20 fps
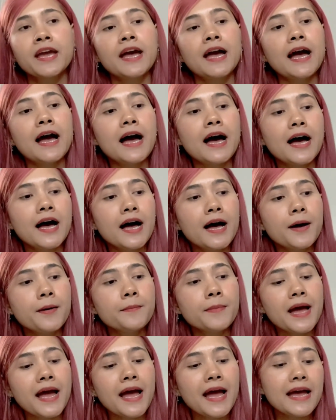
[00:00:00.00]
Um,
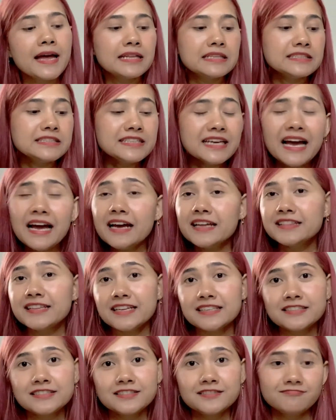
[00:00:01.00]
and yeah,
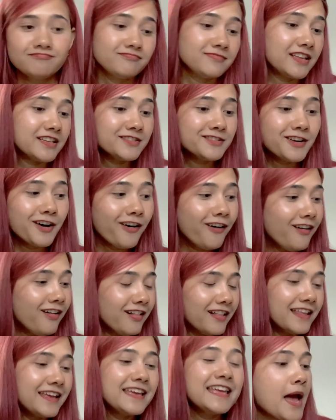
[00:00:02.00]
that's that's all.
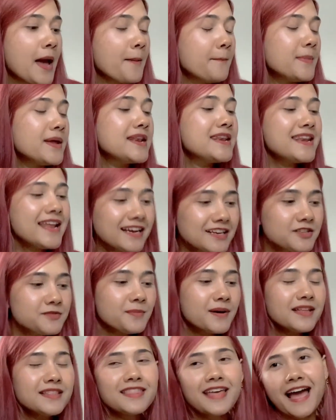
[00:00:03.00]
But next
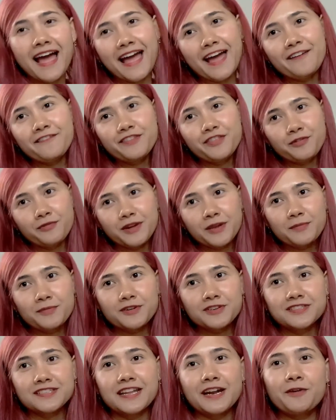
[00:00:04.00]
month I have three
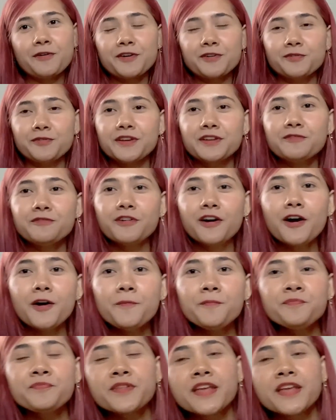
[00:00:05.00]
books that I want to read from.